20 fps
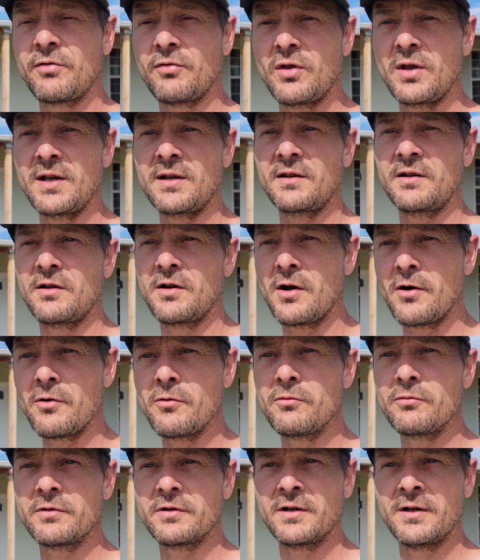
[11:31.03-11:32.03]
thick
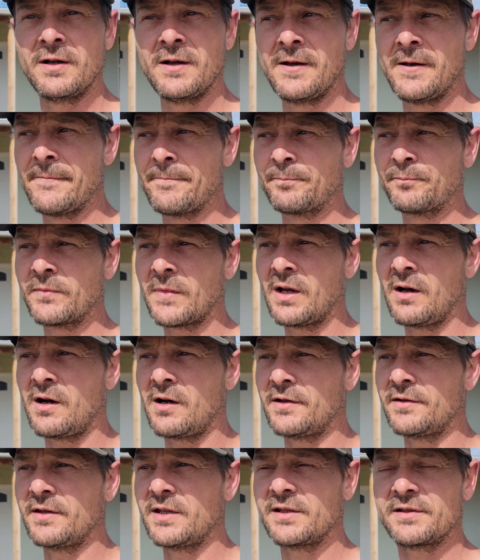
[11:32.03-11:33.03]
coat
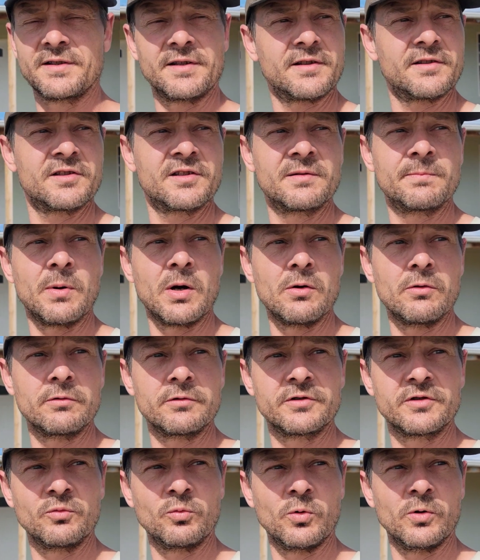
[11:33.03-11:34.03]
on this
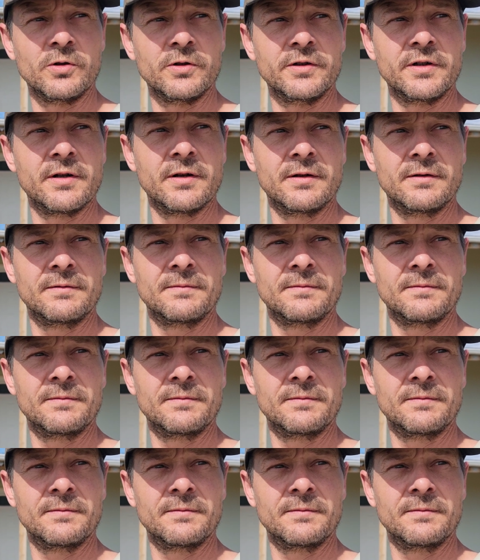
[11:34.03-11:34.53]
exposed wood